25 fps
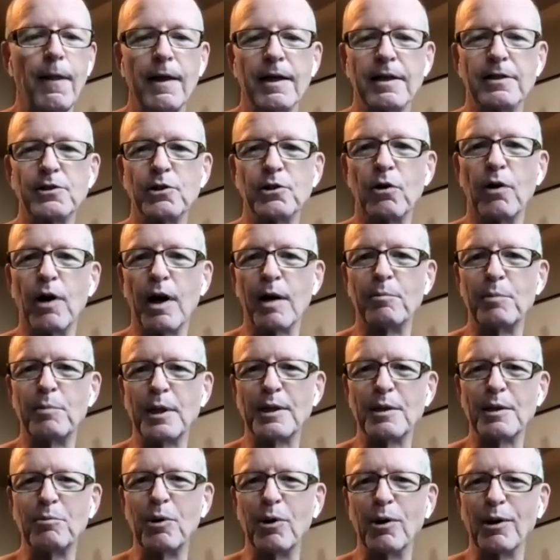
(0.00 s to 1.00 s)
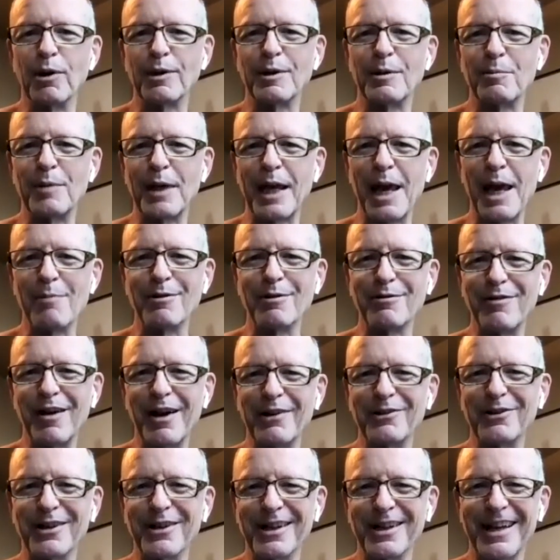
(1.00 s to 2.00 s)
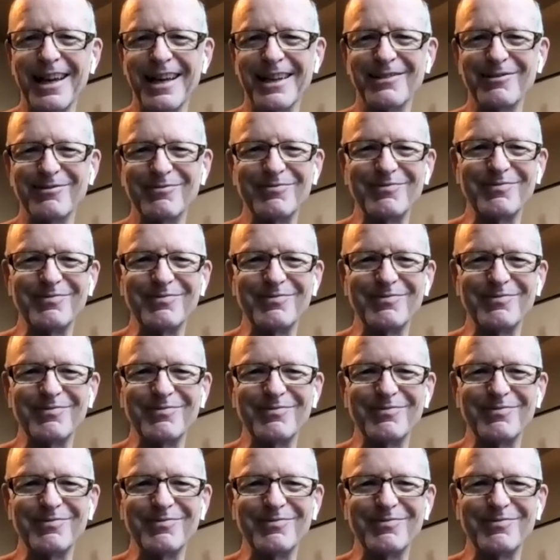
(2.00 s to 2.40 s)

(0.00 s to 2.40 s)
And so I bit the bullet and became a founder again